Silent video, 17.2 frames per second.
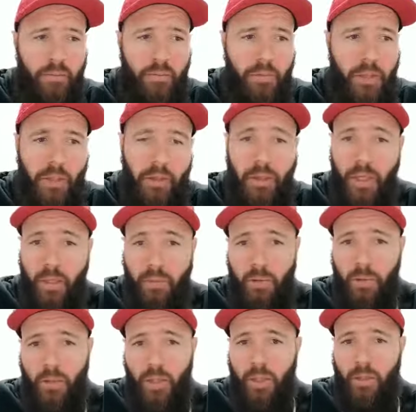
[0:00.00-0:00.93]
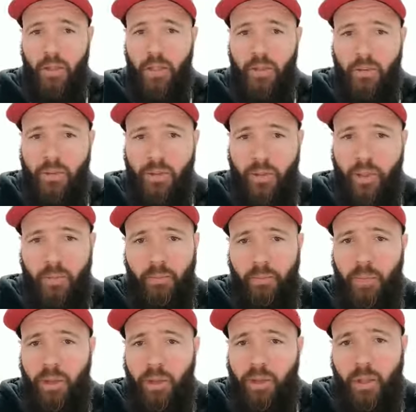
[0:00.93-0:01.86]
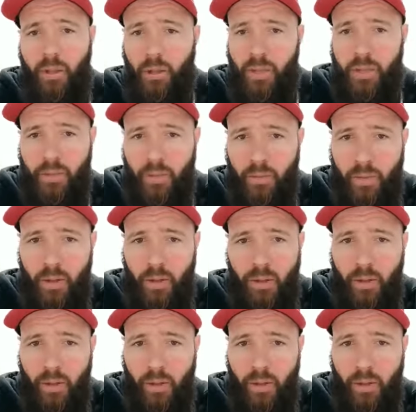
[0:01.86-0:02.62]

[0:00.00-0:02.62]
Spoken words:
incredible. It was a musical instrument I